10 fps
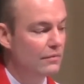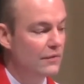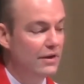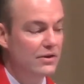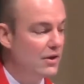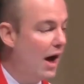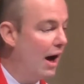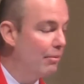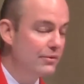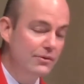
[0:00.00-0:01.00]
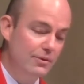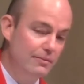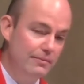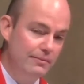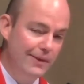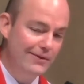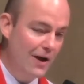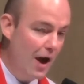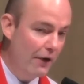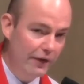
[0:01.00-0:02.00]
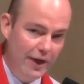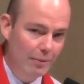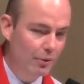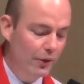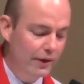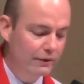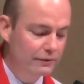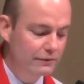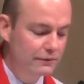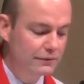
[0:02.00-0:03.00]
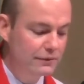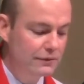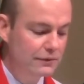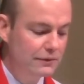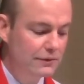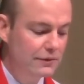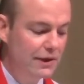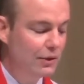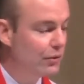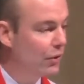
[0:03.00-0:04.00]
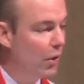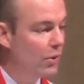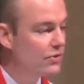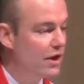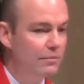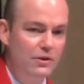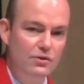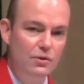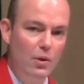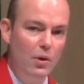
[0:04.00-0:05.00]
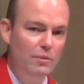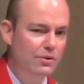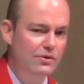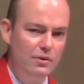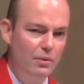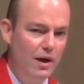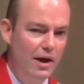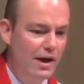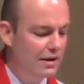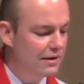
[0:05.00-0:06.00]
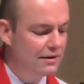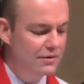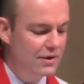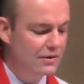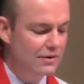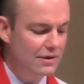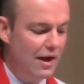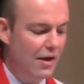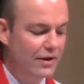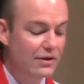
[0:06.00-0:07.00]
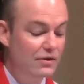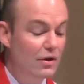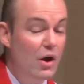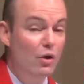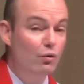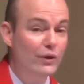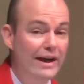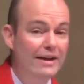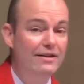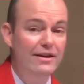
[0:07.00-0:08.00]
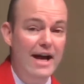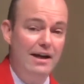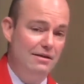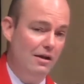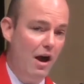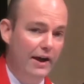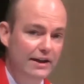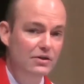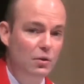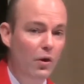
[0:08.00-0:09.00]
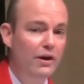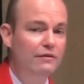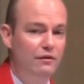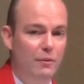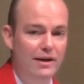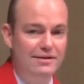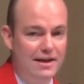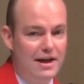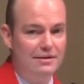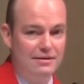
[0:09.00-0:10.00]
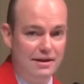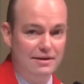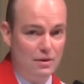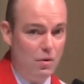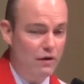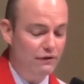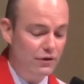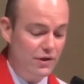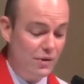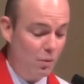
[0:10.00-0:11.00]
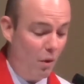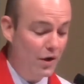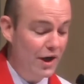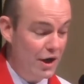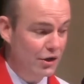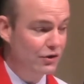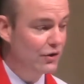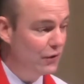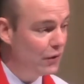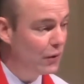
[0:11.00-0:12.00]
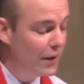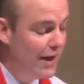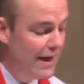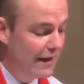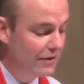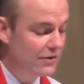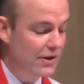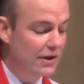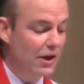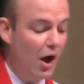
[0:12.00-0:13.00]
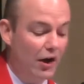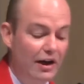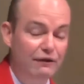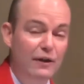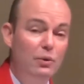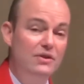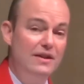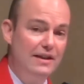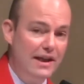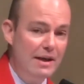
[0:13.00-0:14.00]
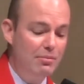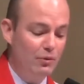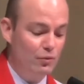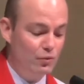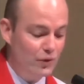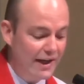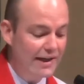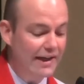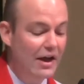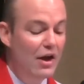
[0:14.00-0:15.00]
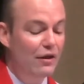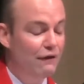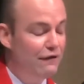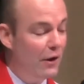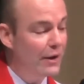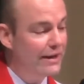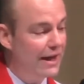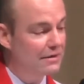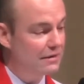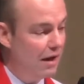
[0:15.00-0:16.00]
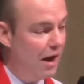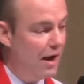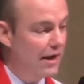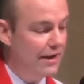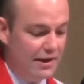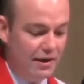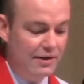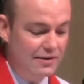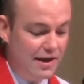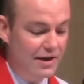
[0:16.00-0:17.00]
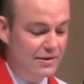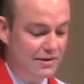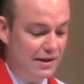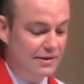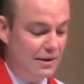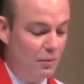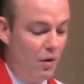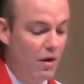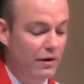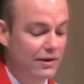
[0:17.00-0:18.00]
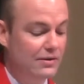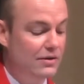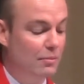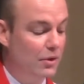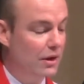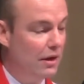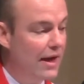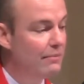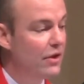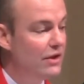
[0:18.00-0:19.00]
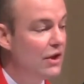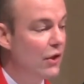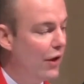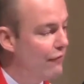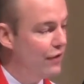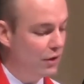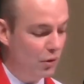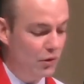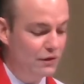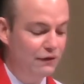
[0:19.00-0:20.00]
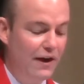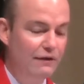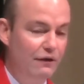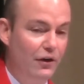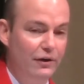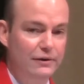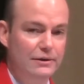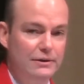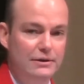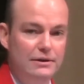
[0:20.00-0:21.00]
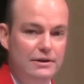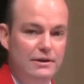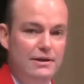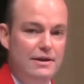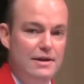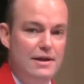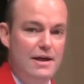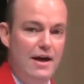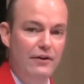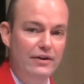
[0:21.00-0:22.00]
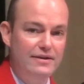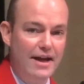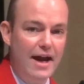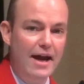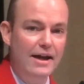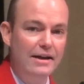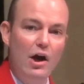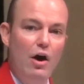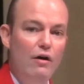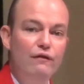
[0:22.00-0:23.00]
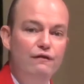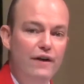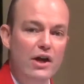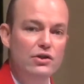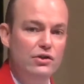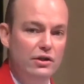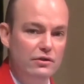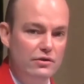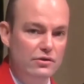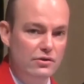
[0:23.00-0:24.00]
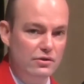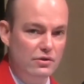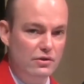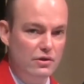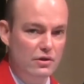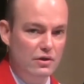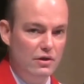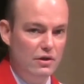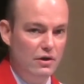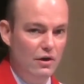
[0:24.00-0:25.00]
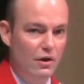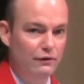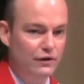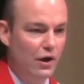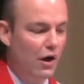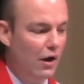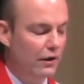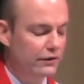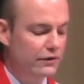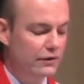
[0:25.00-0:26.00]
And he stops. He's done at that point. He rolls up the scroll, he puts it away, and he sits down. He doesn't read the next line. He's quoting from Isaiah 61, verses 1 and 2 in the synagogue. And if he were to keep reading, the very next line in Isaiah 61 is to proclaim the year of the Lord's favor and the day of vengeance of God.